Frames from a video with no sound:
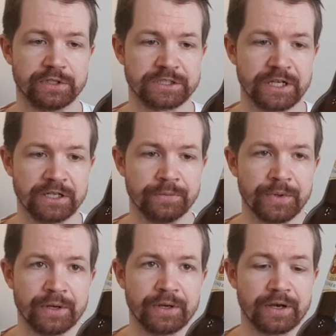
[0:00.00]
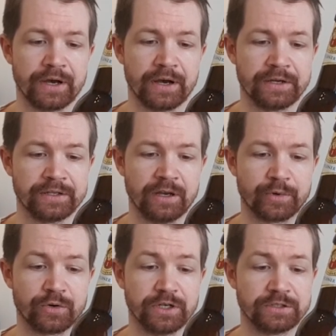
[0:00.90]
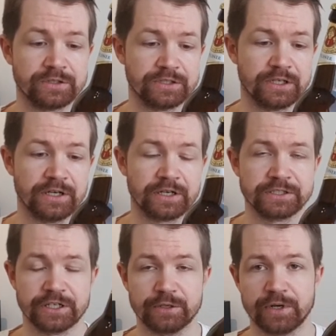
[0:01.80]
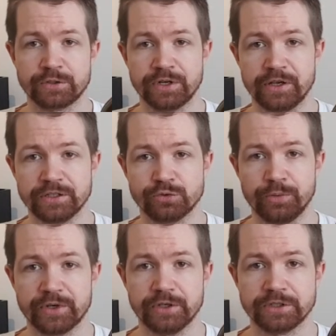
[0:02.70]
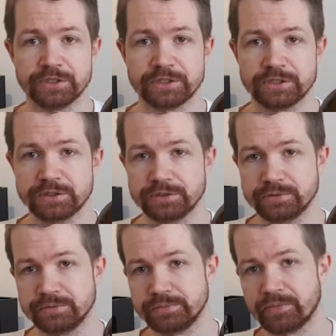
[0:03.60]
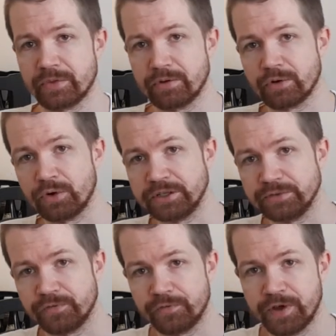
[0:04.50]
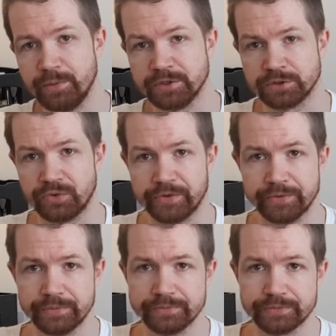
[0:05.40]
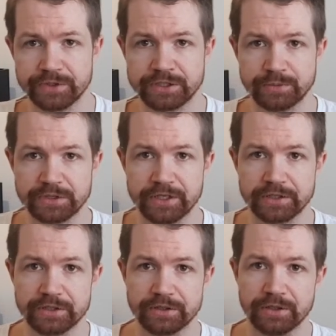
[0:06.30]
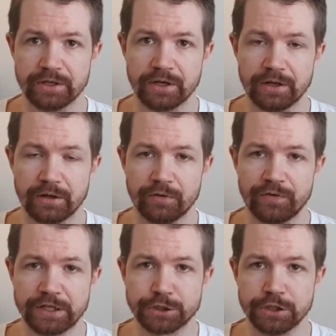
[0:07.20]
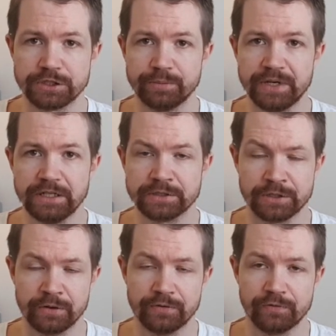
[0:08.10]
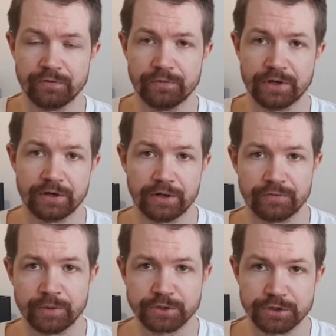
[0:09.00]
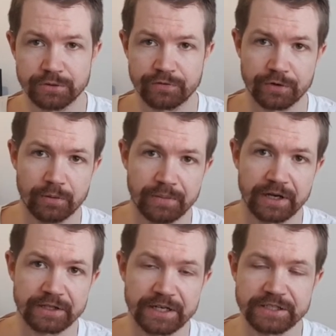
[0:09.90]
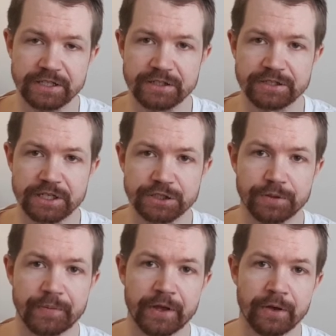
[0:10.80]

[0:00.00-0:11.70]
style. And I'm quite excited about trying this one because it's quite a famous one, it seems like. Feldschlößchen Pils from Dresden in Saxony.